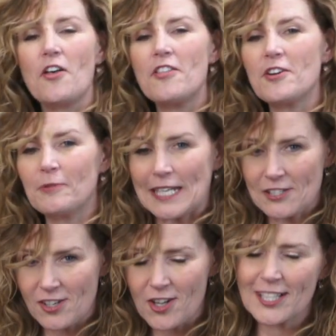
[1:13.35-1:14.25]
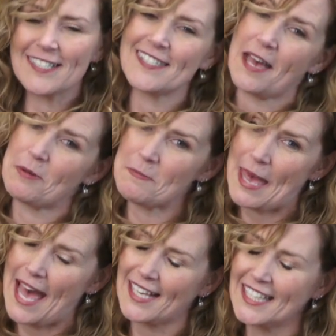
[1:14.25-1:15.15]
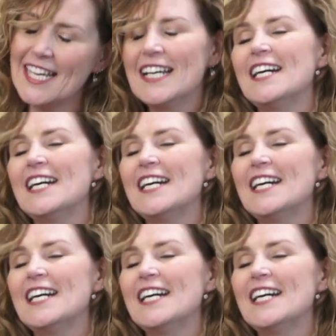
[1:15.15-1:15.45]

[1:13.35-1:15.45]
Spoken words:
the Rachel, is coming back.